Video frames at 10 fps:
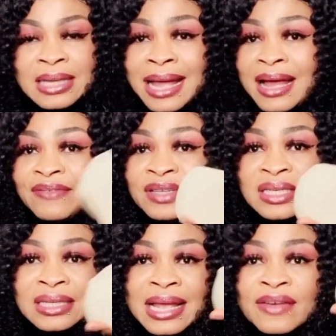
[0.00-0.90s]
I have
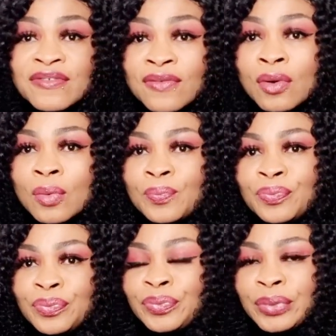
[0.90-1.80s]
this like 4
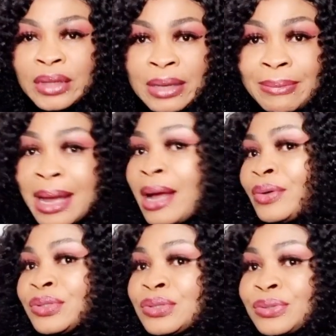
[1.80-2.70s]
in my
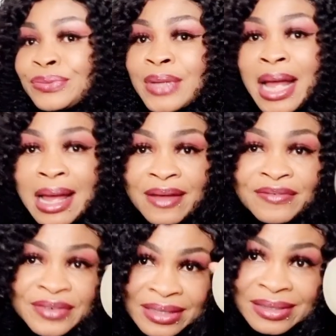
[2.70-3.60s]
house. I have
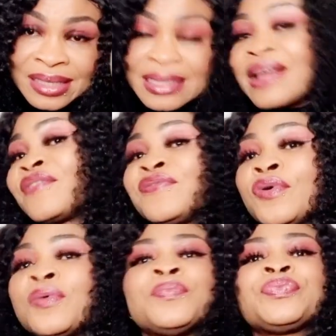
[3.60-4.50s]
this like 4.